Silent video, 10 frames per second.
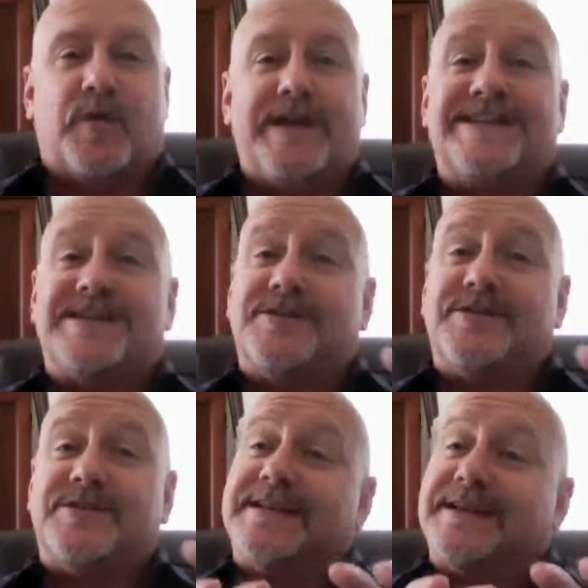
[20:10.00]
We get to do
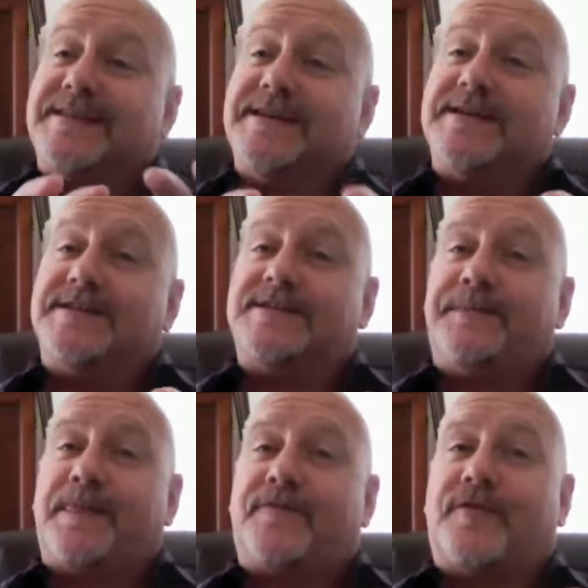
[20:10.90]
things like
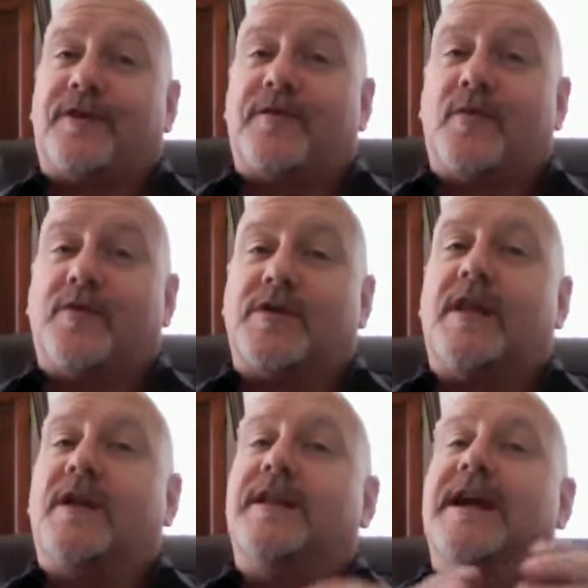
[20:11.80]
this for what we'll
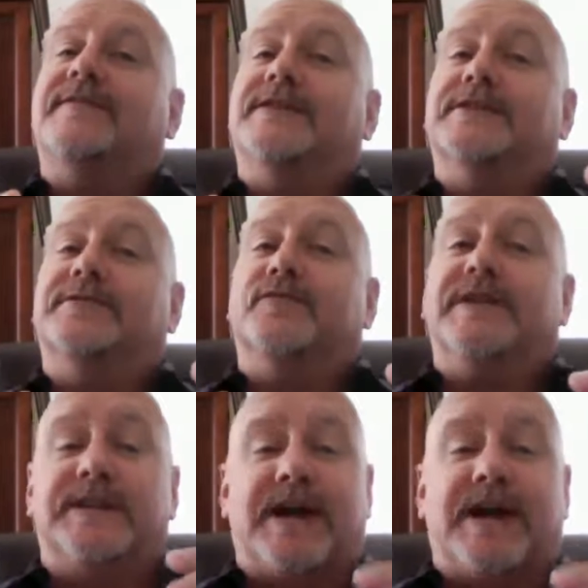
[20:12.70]
call our livelihood.
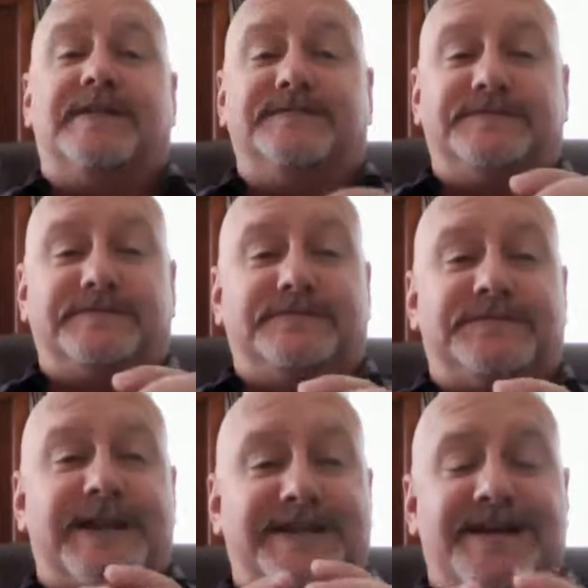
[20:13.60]
We love
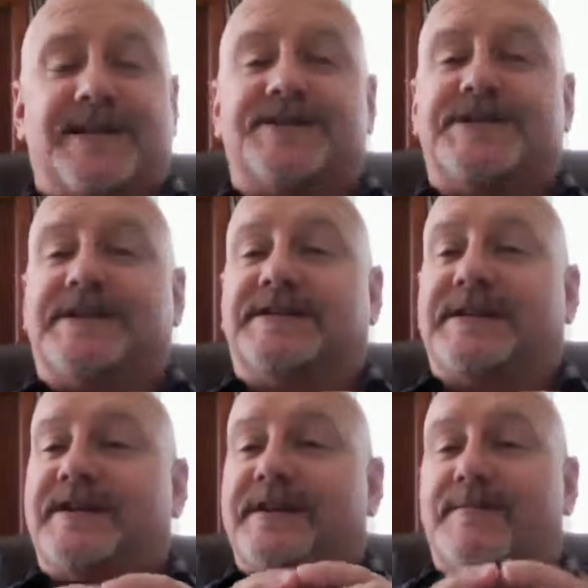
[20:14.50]
technology
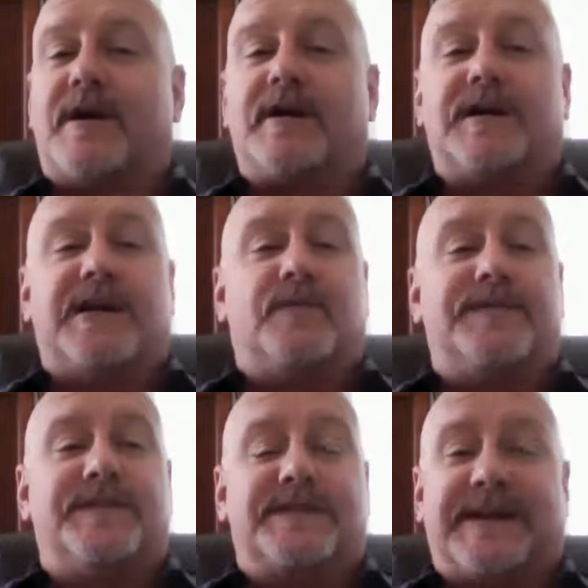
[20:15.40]
and internet marketing and
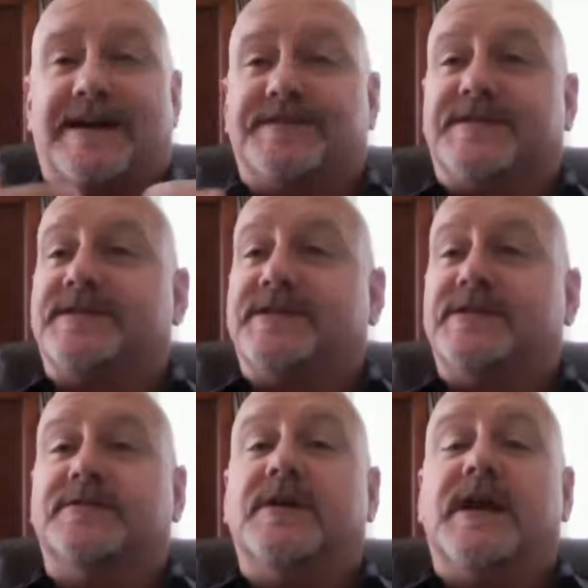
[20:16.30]
what this allows us to
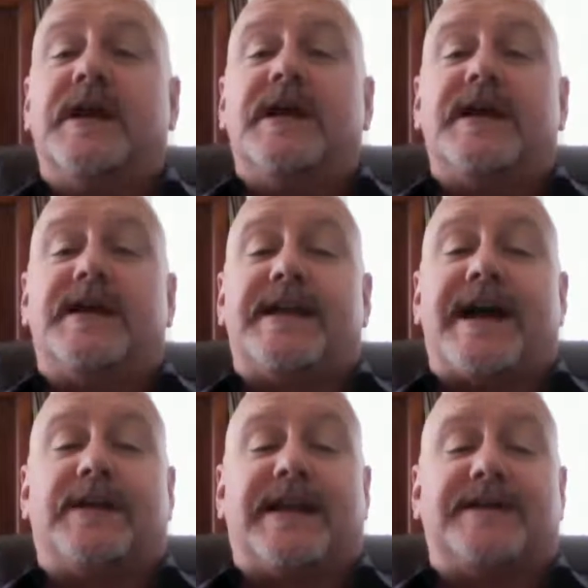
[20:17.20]
do and
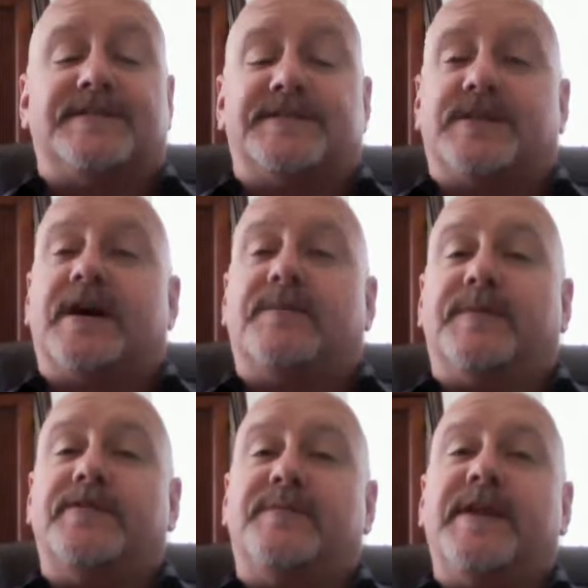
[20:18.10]
how it allows us to help
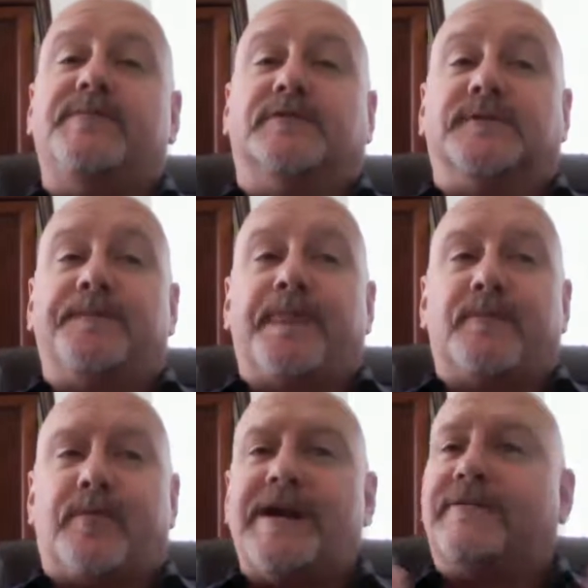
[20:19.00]
other people
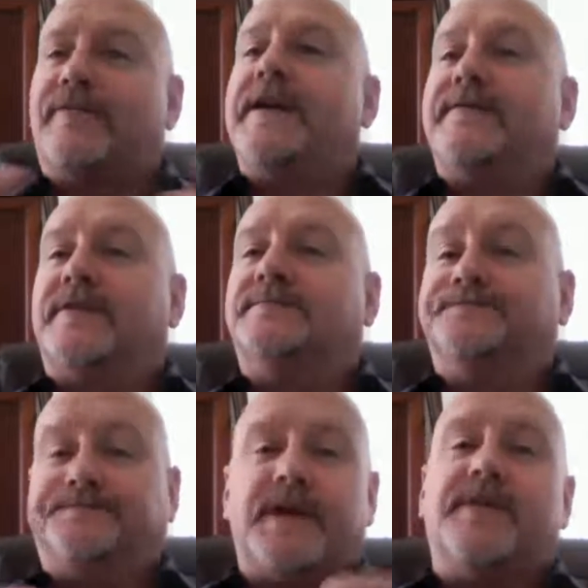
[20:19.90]
break free
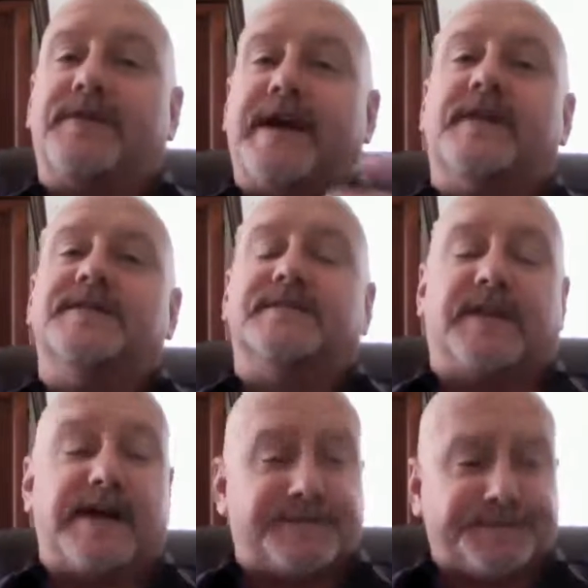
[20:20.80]
from other areas of
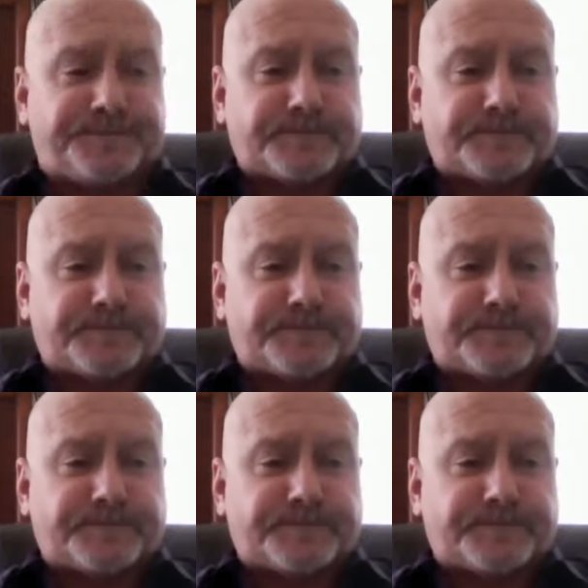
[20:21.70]
life.